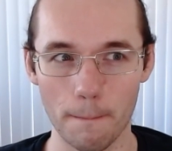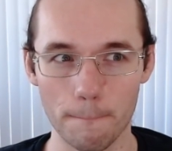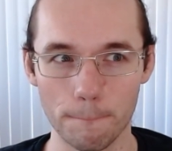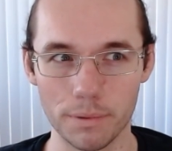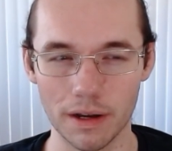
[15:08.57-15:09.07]

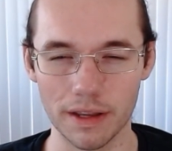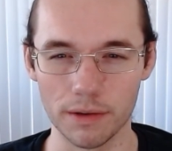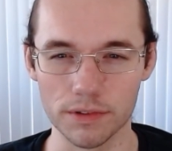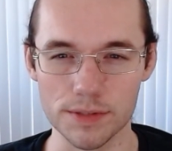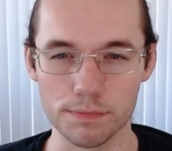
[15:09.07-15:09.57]
but it
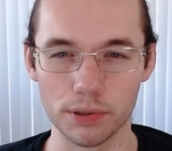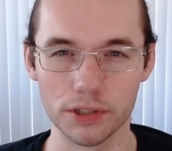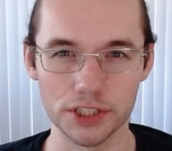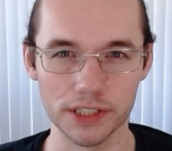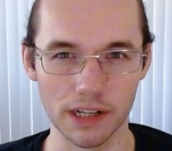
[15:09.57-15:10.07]
was
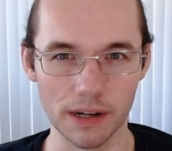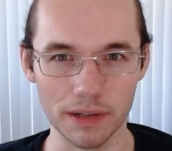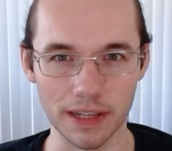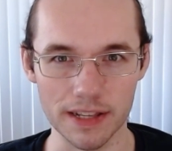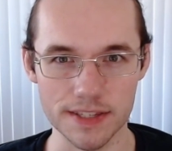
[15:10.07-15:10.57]
pushing up
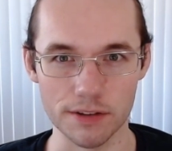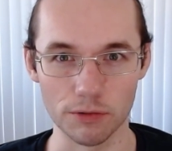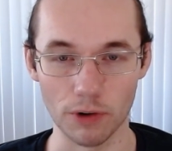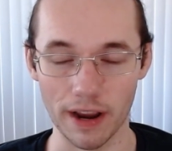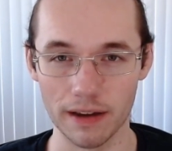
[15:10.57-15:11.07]
against the
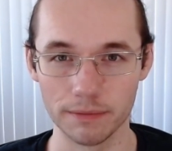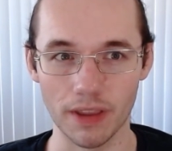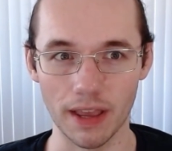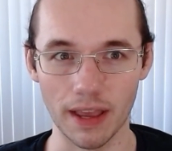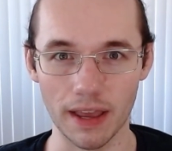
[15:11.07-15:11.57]

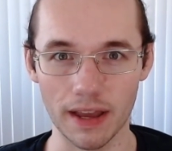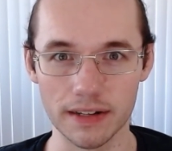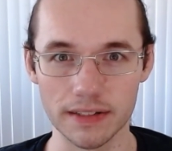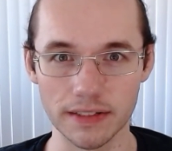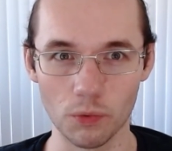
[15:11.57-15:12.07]
RAM,
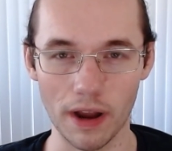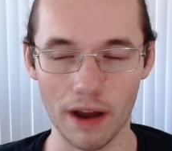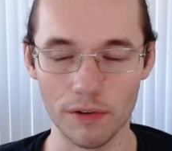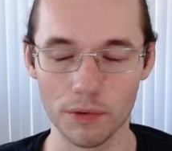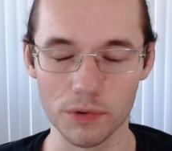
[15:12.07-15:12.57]
and
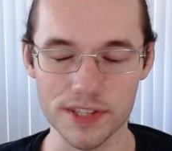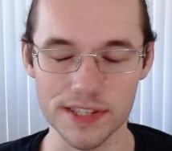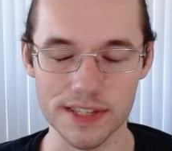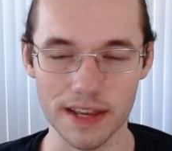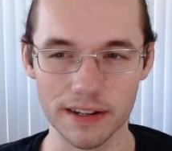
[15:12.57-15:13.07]
how it was
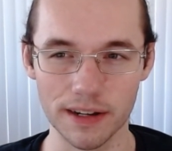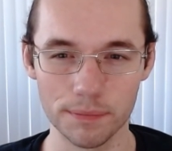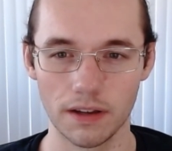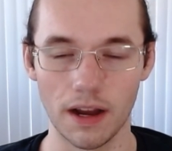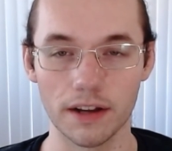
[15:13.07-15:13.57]
set
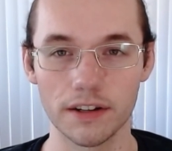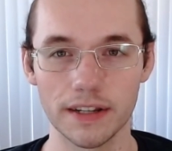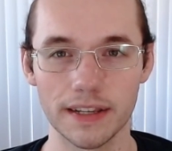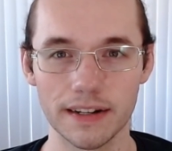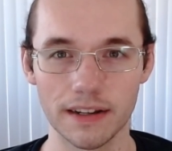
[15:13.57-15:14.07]
up, I
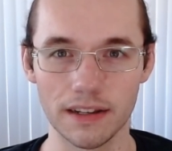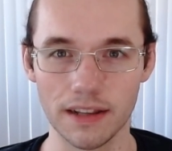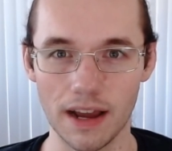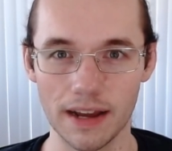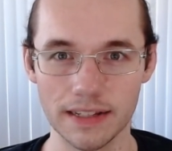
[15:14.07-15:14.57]
couldn't get it
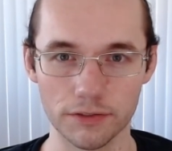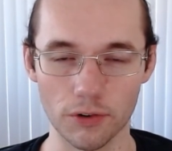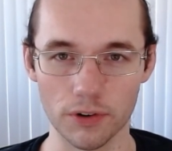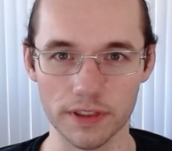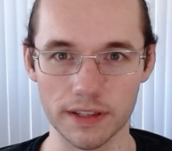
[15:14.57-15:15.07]
aligned
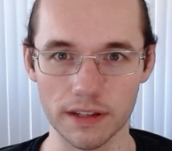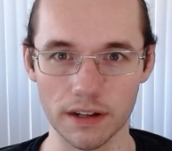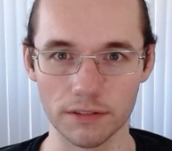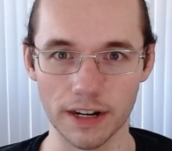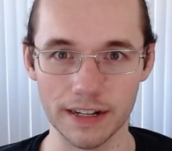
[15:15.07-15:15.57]
for the
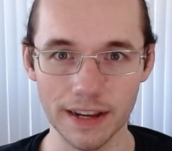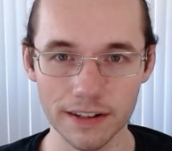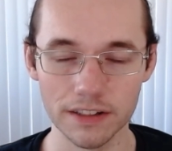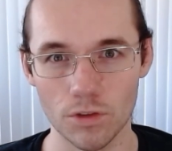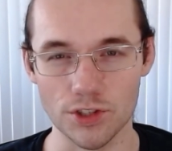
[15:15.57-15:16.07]

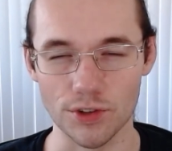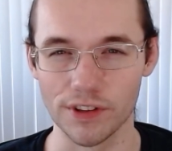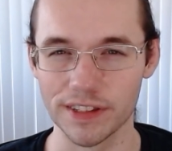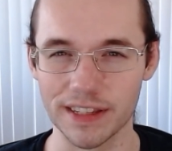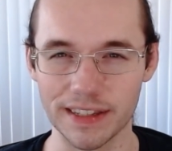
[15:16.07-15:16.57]
radiator. So I
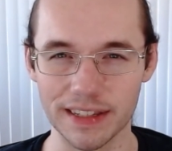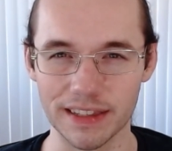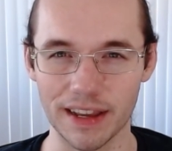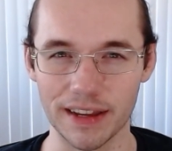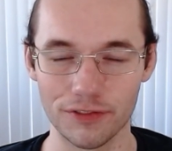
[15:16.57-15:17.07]
only could get
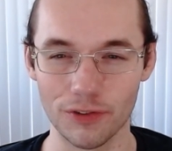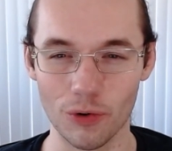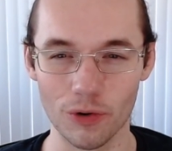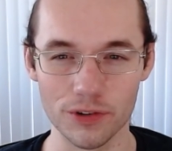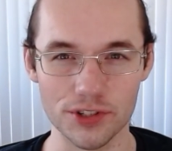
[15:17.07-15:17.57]
like
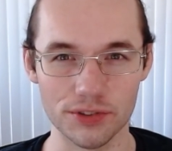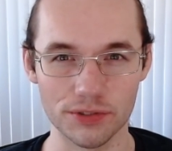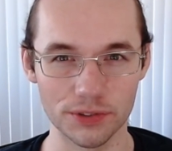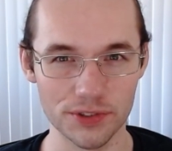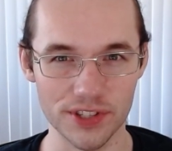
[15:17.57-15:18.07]
4
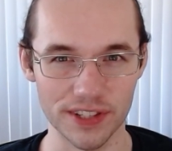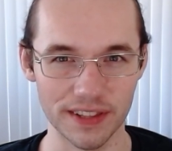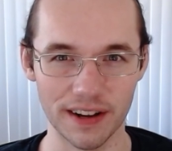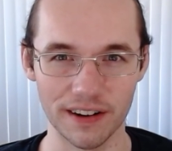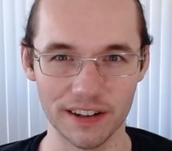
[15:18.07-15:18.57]
screws in
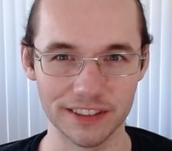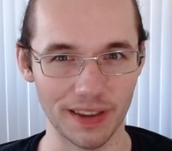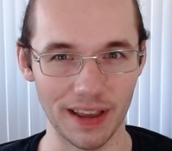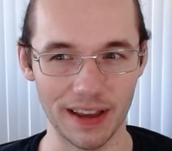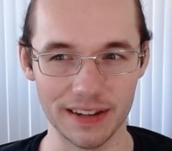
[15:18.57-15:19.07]
there,
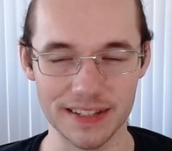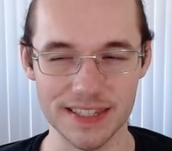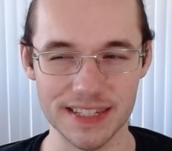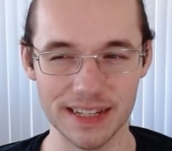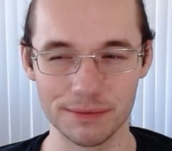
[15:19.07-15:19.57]
and it
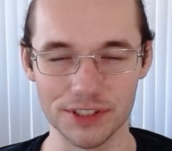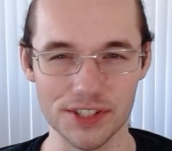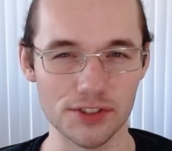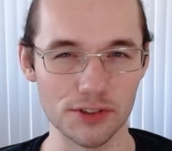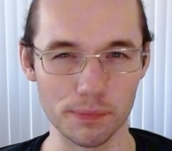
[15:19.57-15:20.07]
seemed
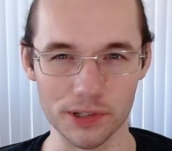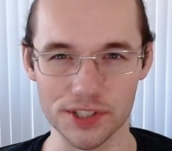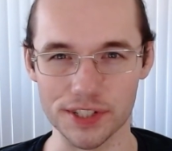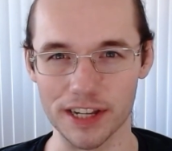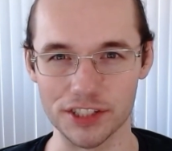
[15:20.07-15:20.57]
just super
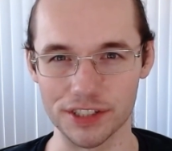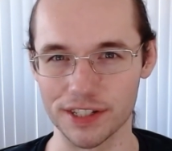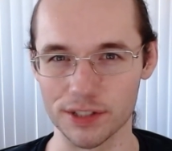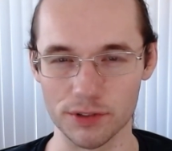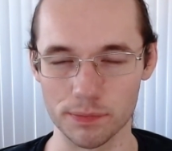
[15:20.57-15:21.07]
sketchy
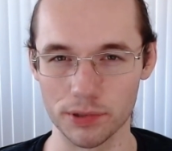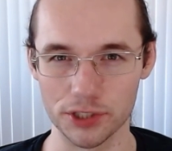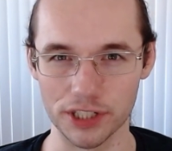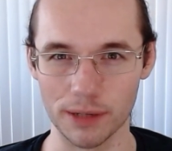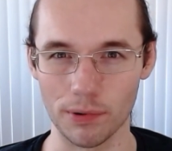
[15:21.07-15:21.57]
because it was
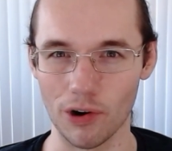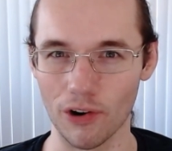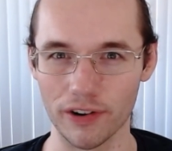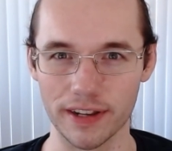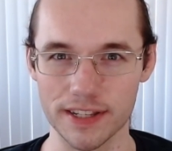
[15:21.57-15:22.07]
pushing up
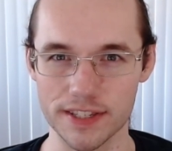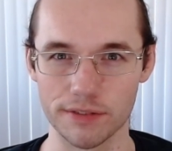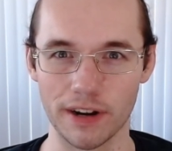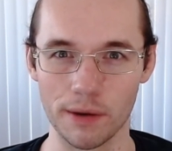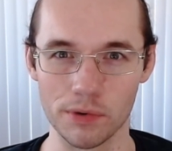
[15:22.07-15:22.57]
hard against the
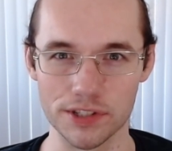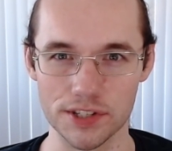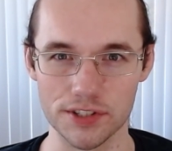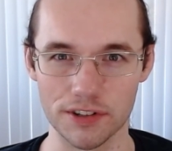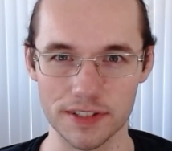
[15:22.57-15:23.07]
RAM once I
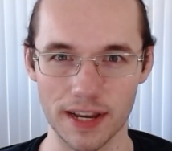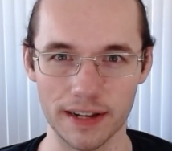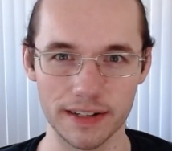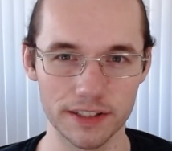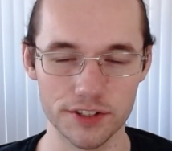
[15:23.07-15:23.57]
started
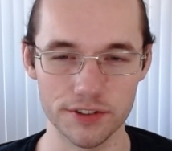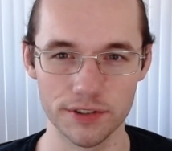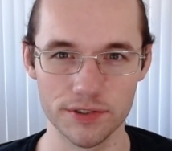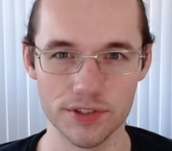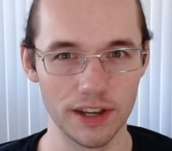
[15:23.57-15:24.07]
tightening the
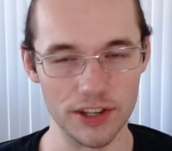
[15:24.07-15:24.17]
screws.